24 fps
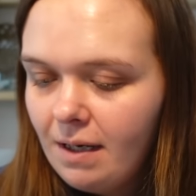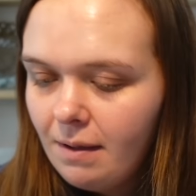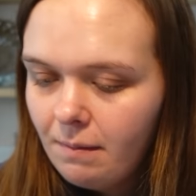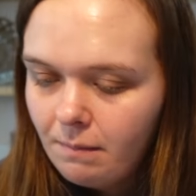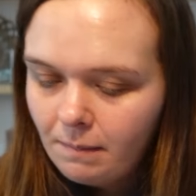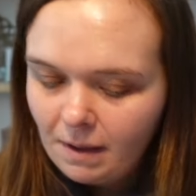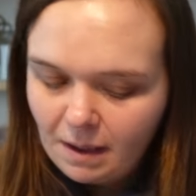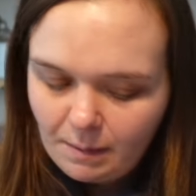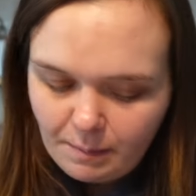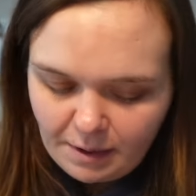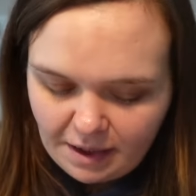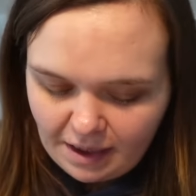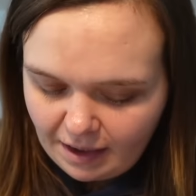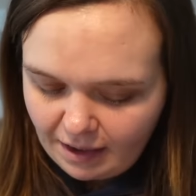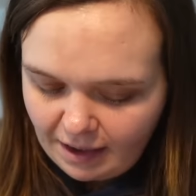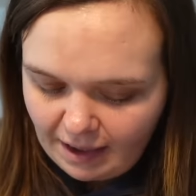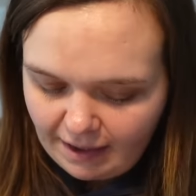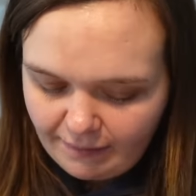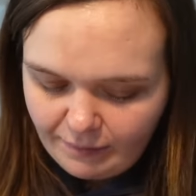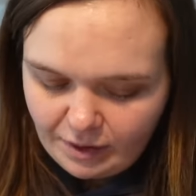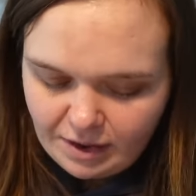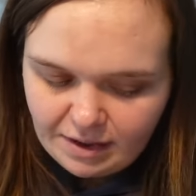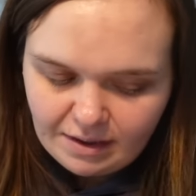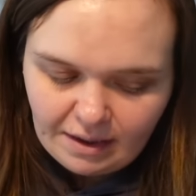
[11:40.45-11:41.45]
Maybe they can
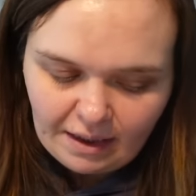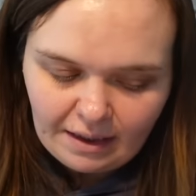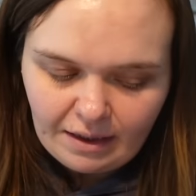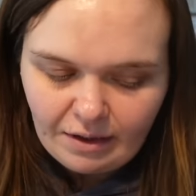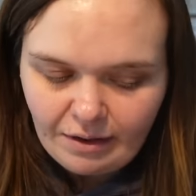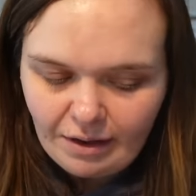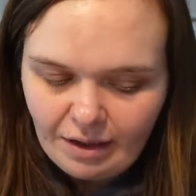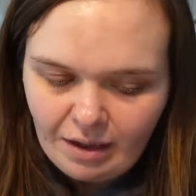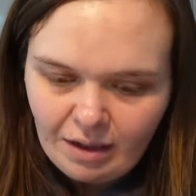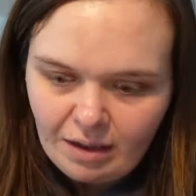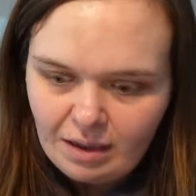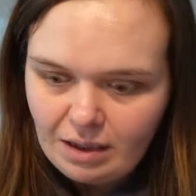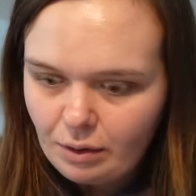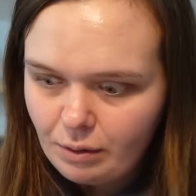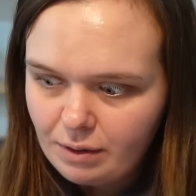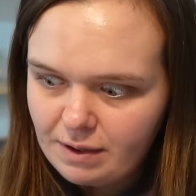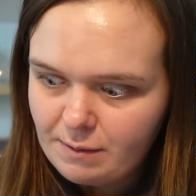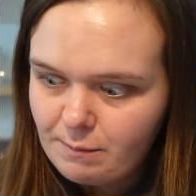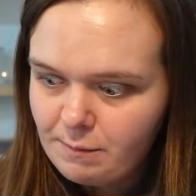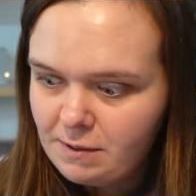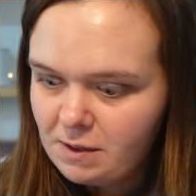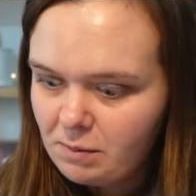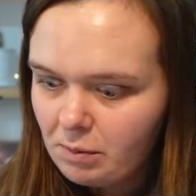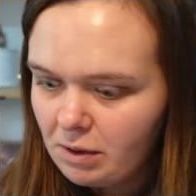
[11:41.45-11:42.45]
have it as like an early
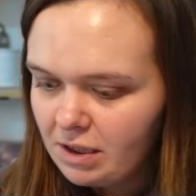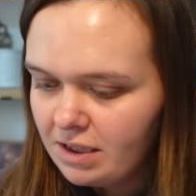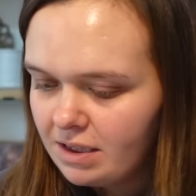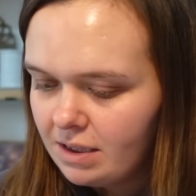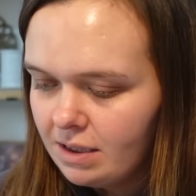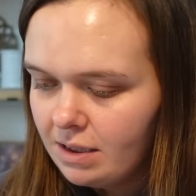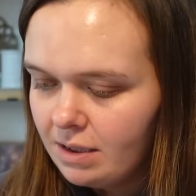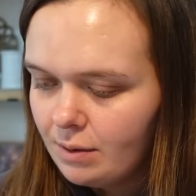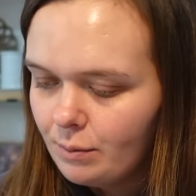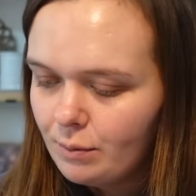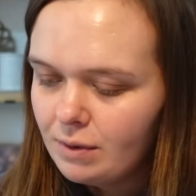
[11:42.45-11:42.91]
Christmas present.